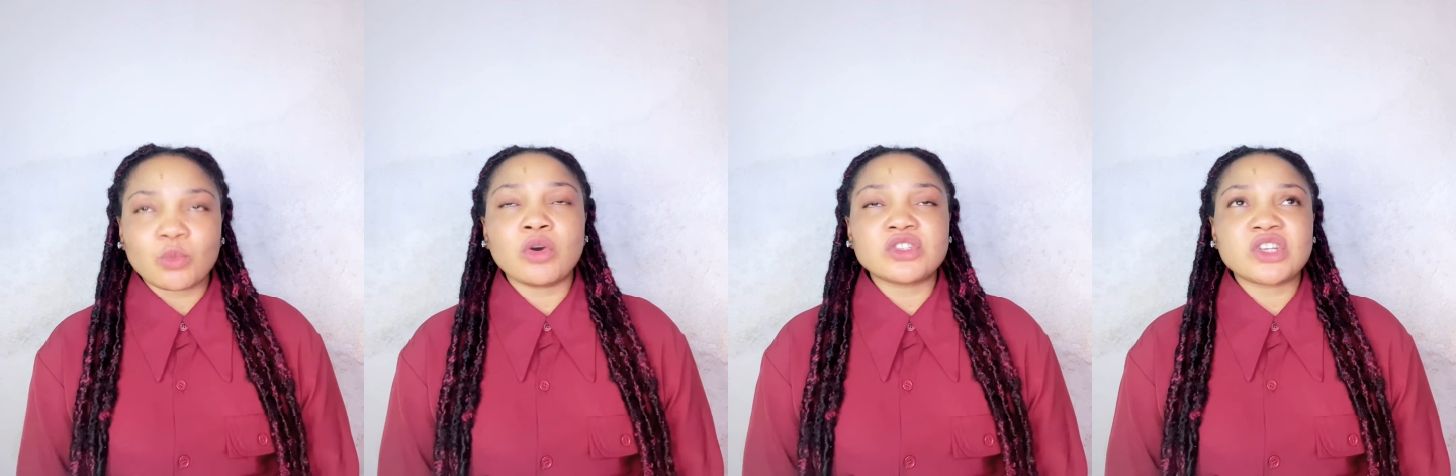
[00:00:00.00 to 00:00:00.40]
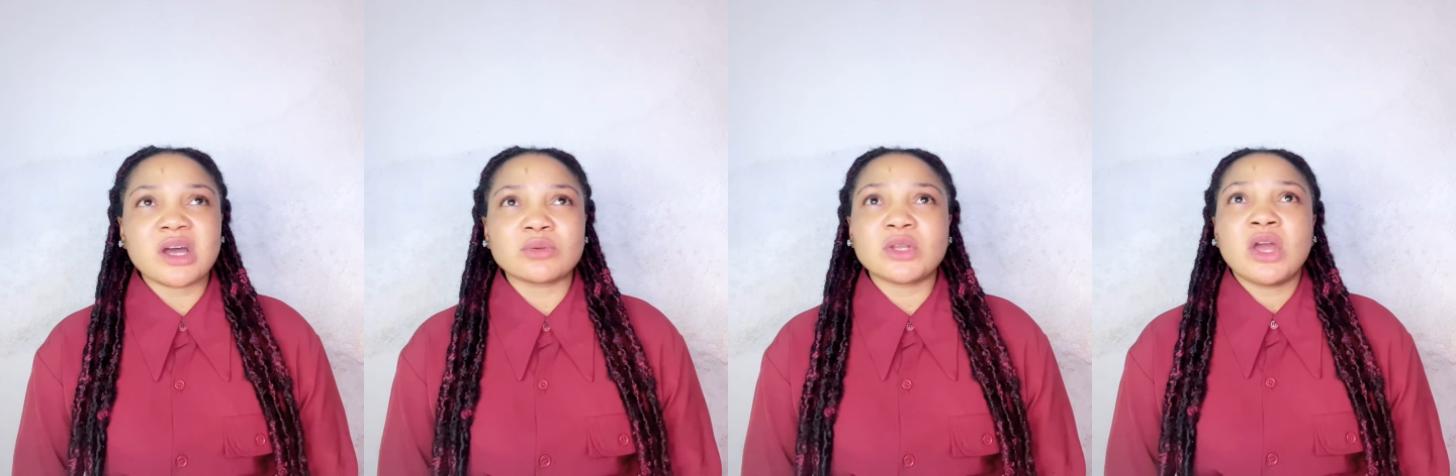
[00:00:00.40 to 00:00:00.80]
Watch
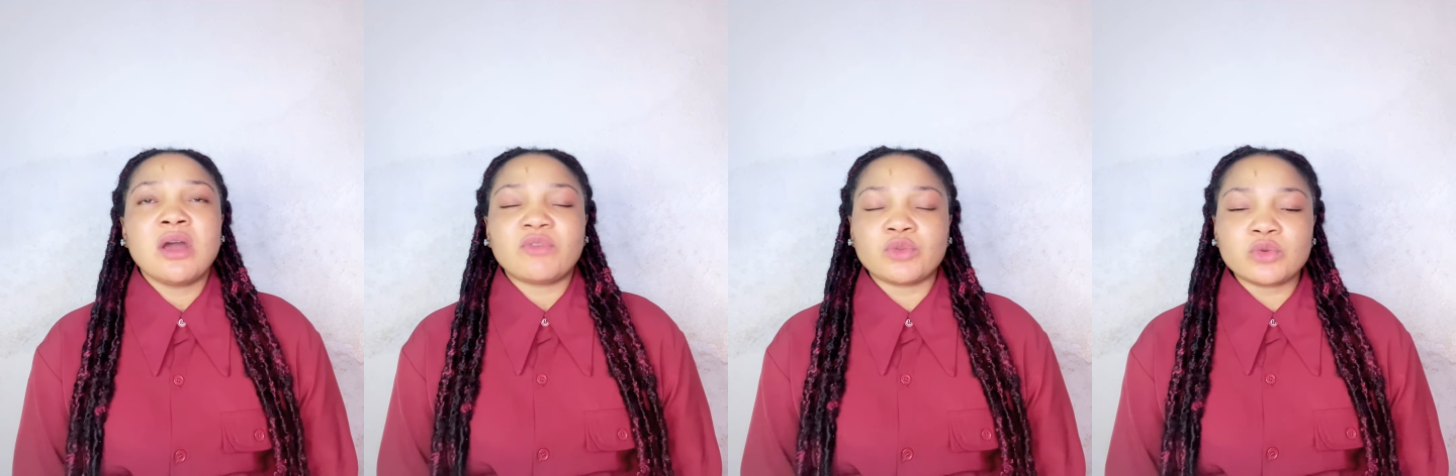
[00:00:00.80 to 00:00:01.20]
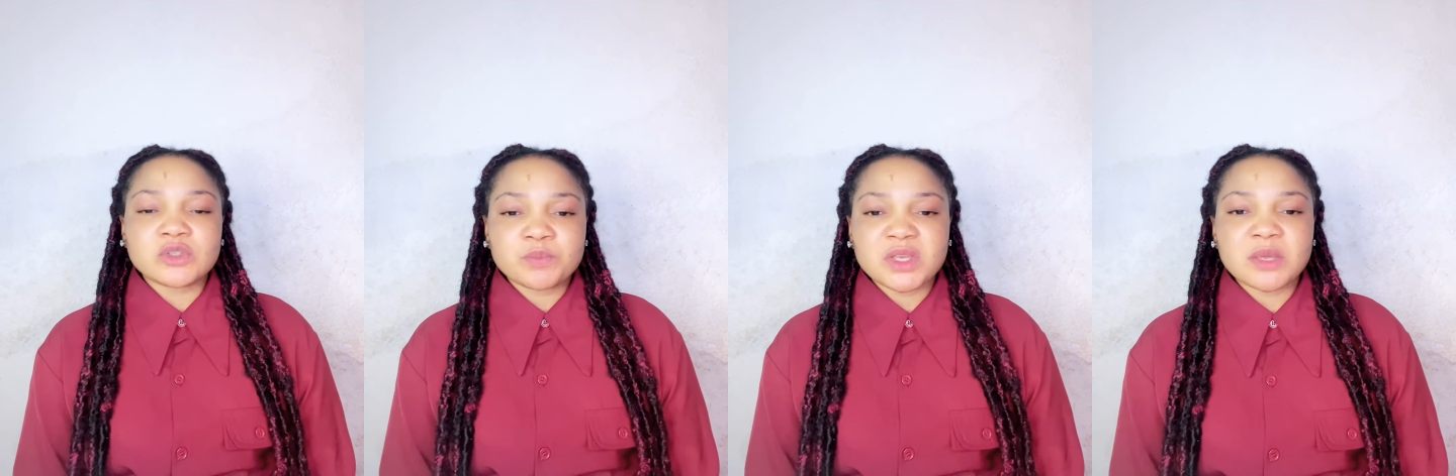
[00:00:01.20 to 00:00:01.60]
out for
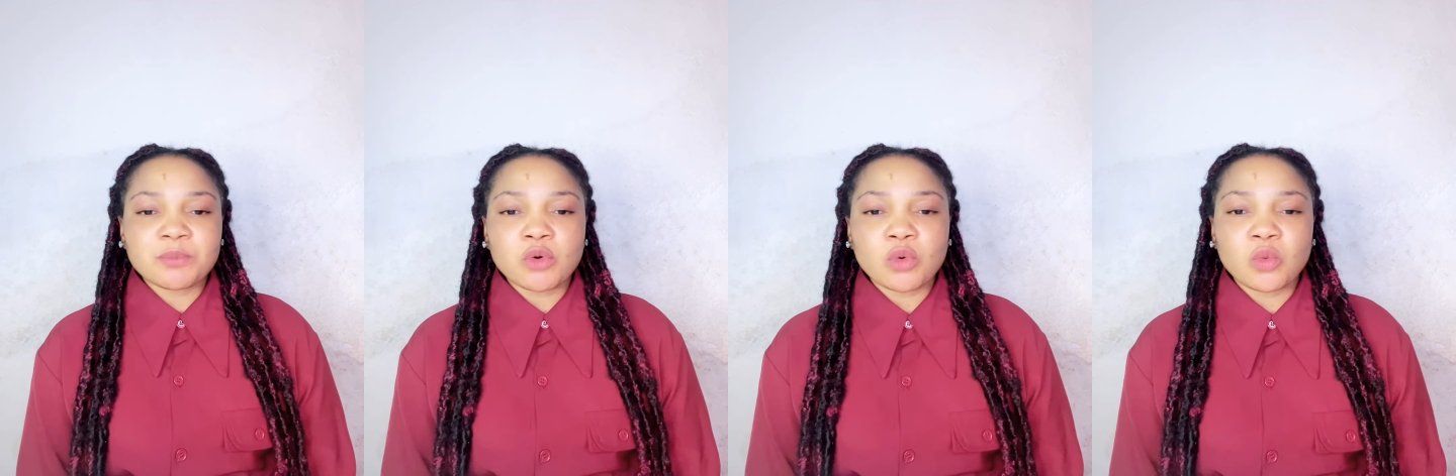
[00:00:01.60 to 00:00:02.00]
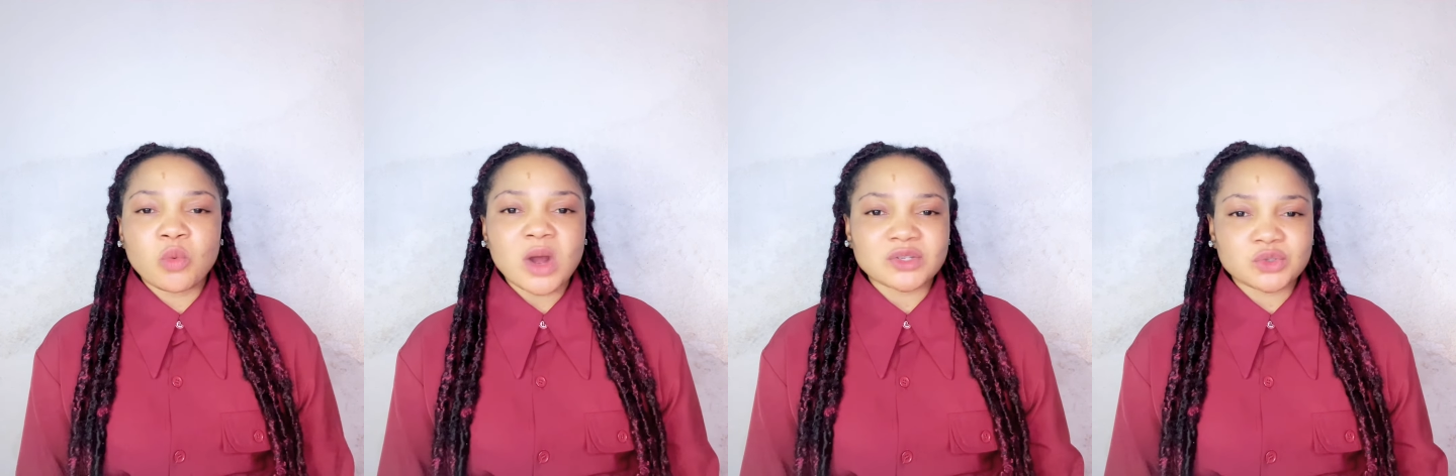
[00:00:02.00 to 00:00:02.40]
those people
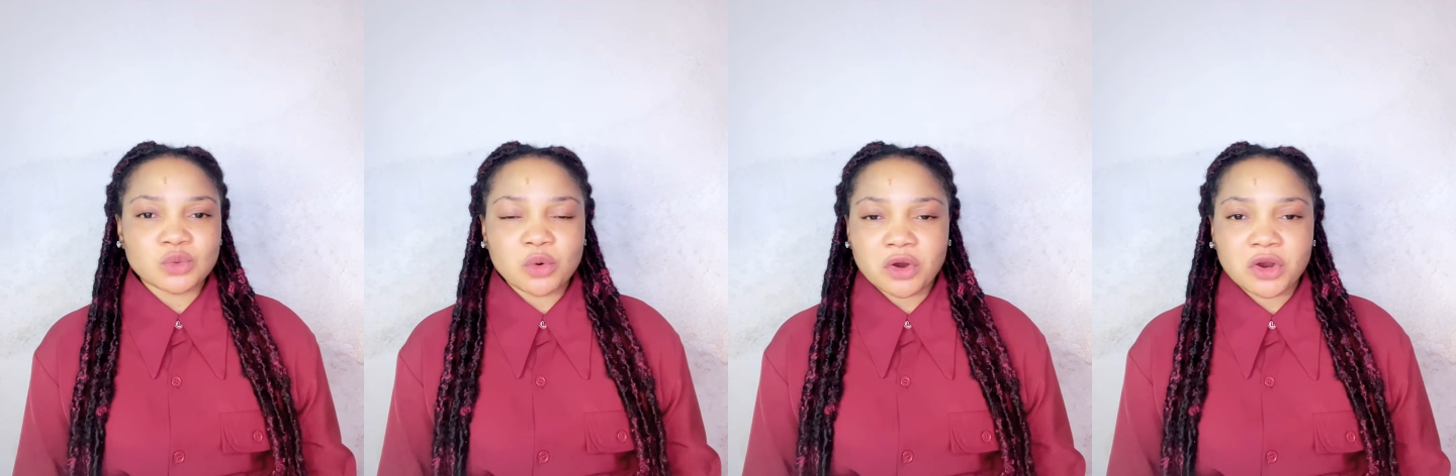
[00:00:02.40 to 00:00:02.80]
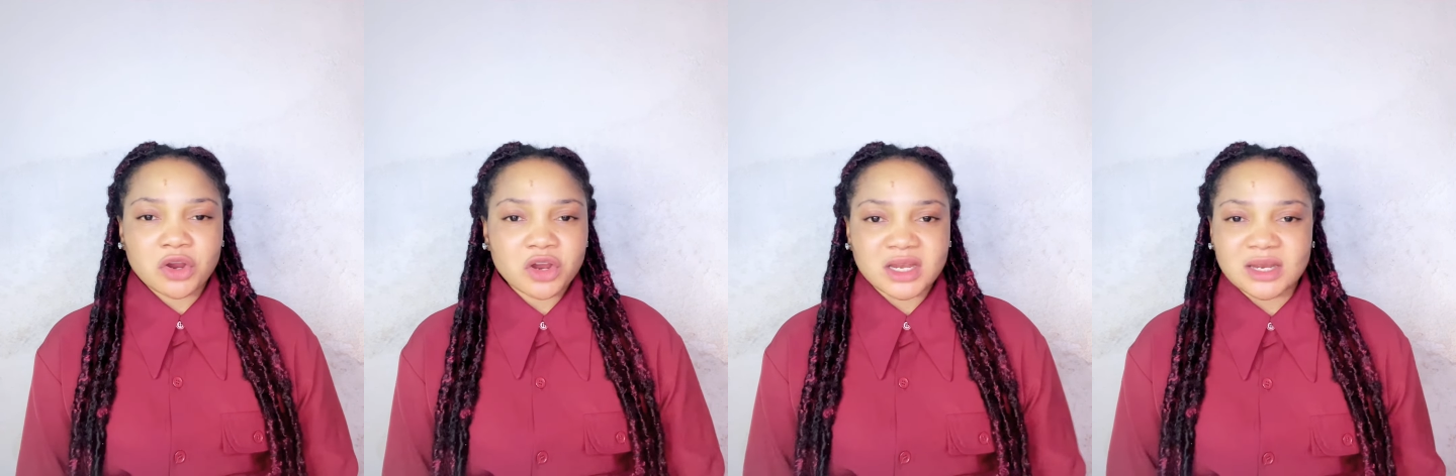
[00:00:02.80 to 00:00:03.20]
who are so
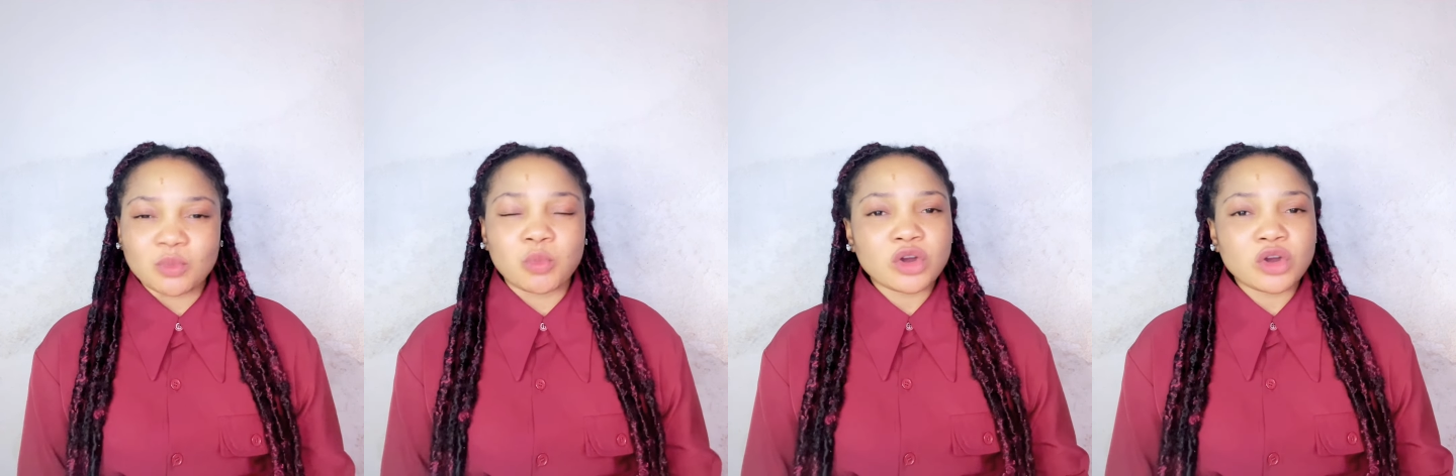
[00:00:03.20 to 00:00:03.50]
cunning.